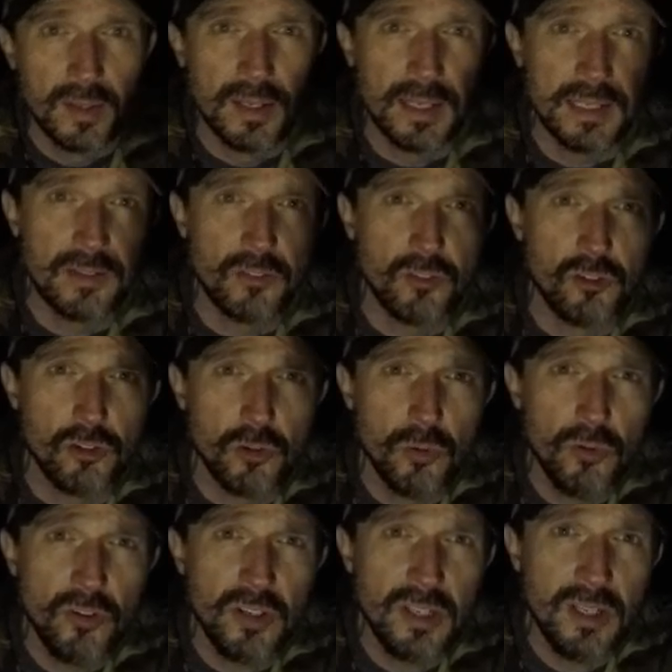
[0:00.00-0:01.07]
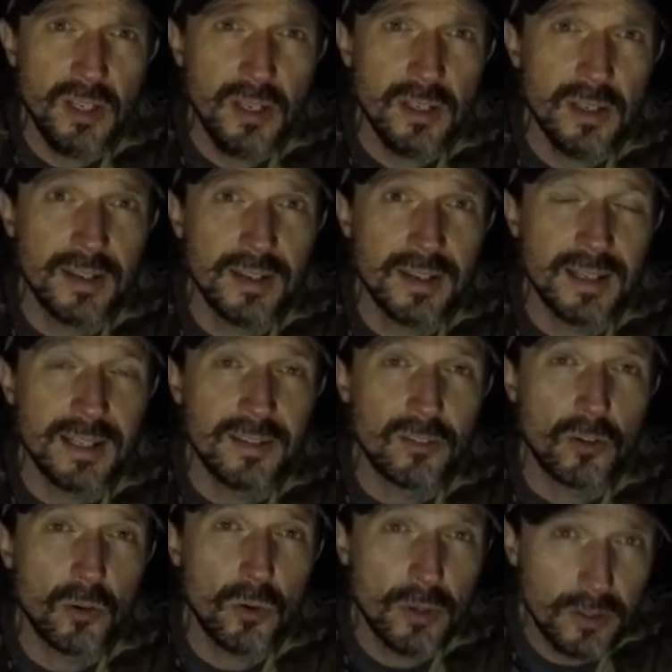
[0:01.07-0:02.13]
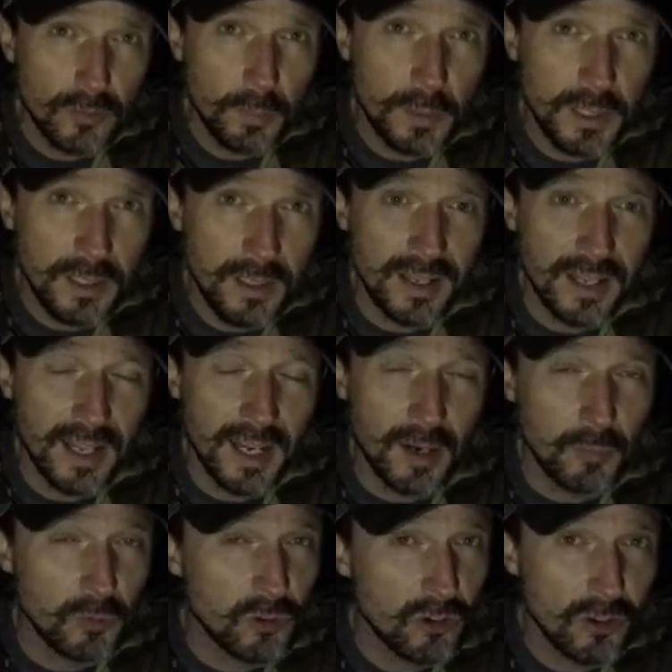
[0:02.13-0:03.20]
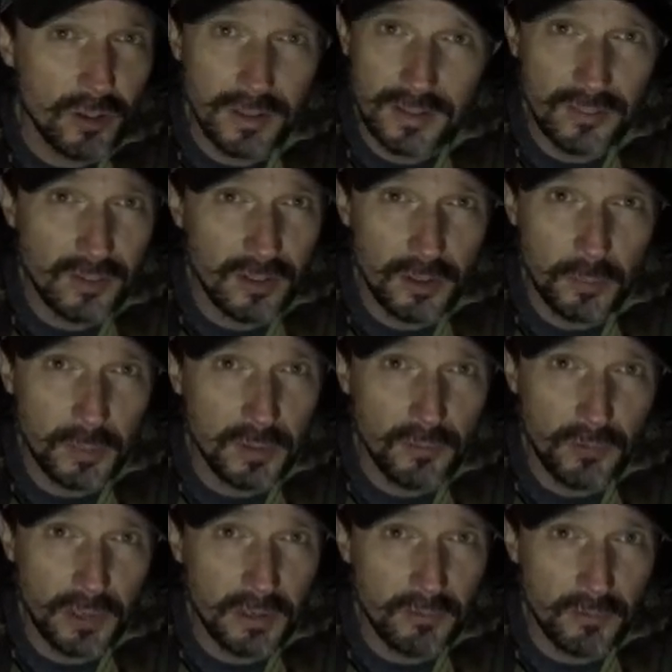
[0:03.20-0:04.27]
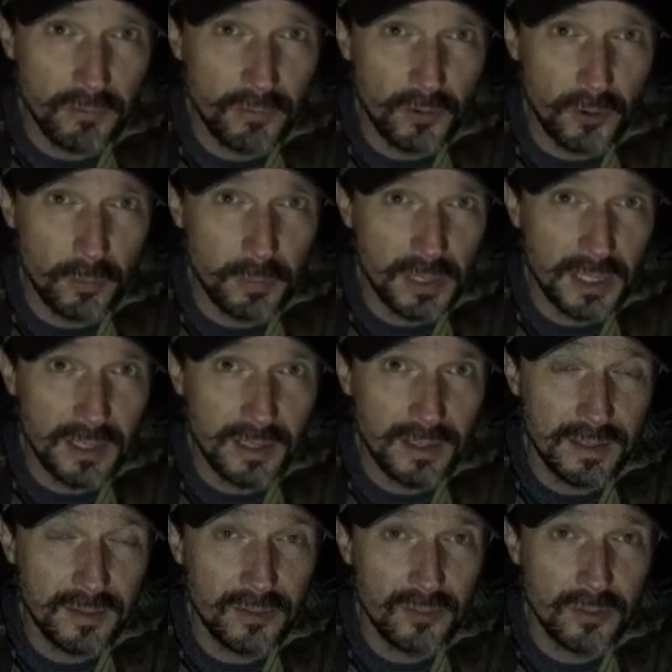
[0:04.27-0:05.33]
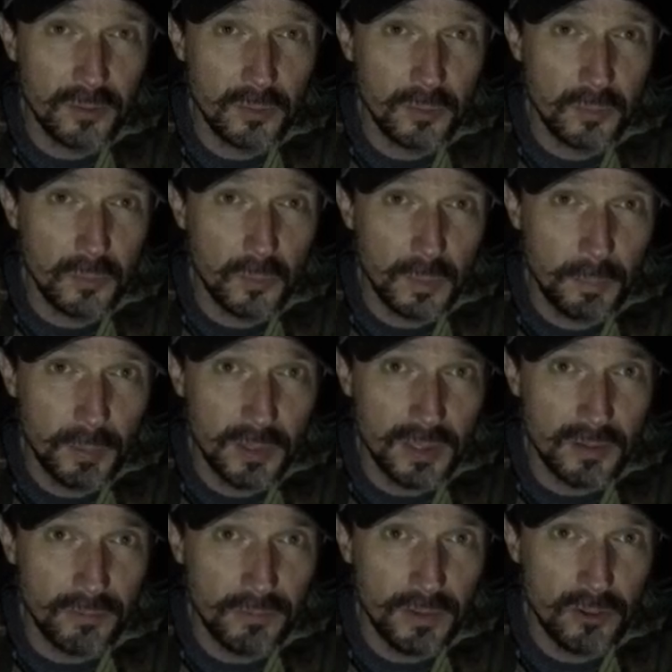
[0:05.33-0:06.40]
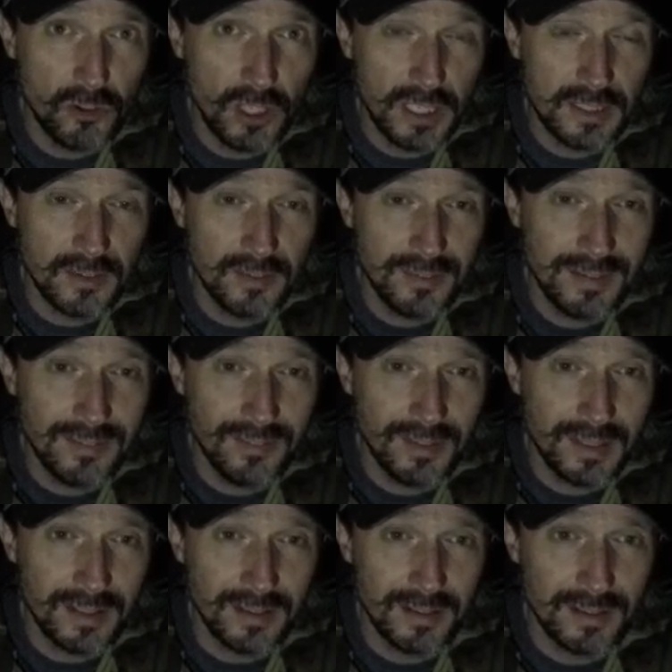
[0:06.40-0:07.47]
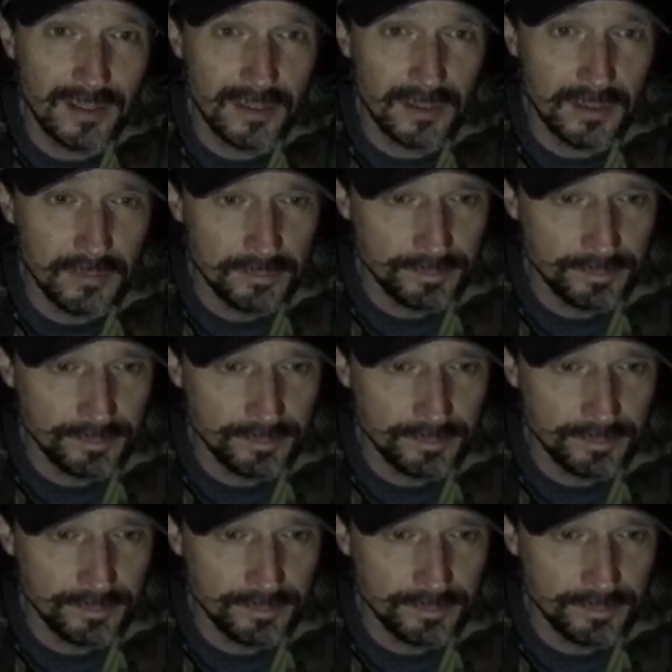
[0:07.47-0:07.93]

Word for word: It's juicy, it's crispy, and I'm sure it's going to be flavorful because we put the fish head seasoning on here.